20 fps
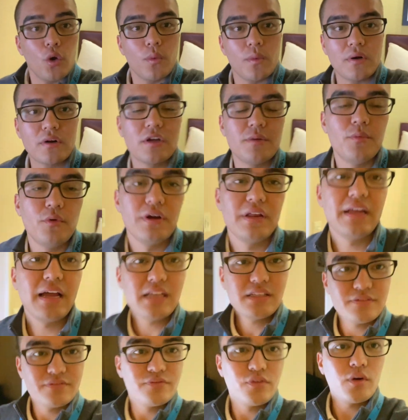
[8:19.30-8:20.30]
Well, good morning,
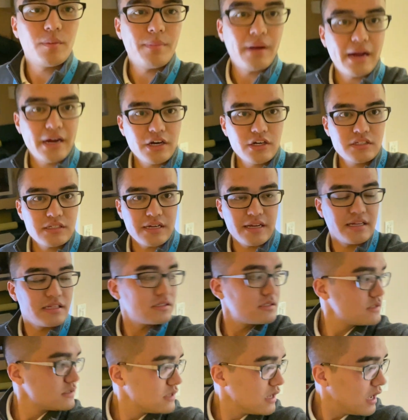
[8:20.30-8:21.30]
guys, from Fort Myers.
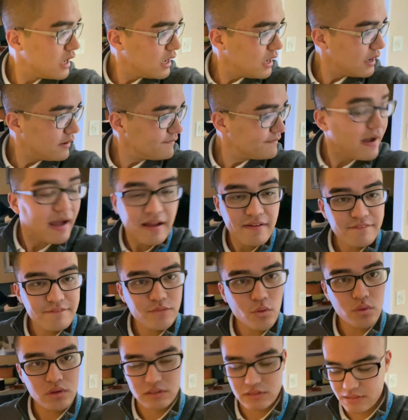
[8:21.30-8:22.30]
It's
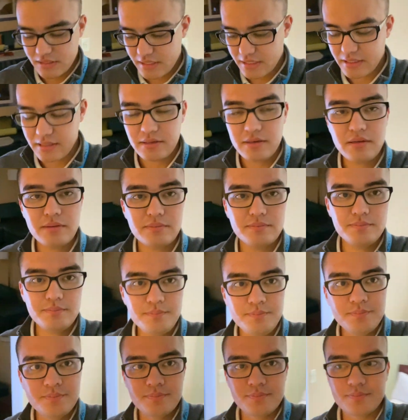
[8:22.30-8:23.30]
5:14.
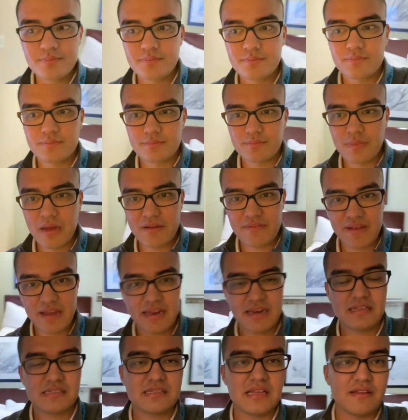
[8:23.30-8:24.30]
My
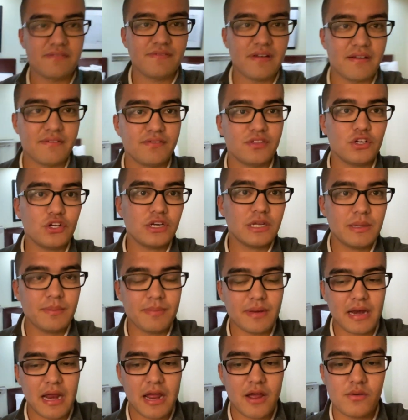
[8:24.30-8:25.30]
van is at 5:30,
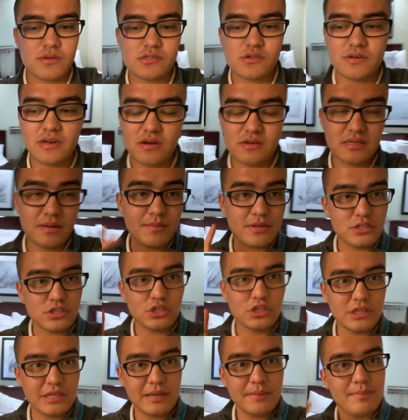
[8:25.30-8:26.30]
but I always go down 10 minutes
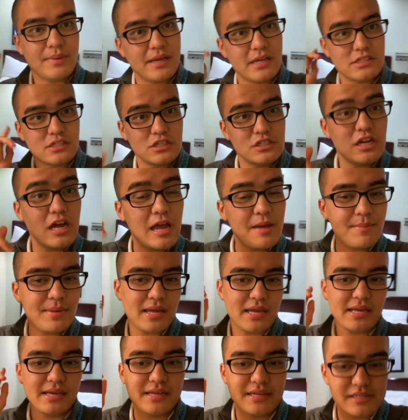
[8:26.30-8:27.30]
early because on time
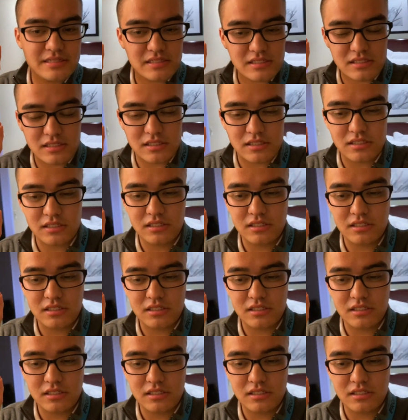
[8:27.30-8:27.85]
is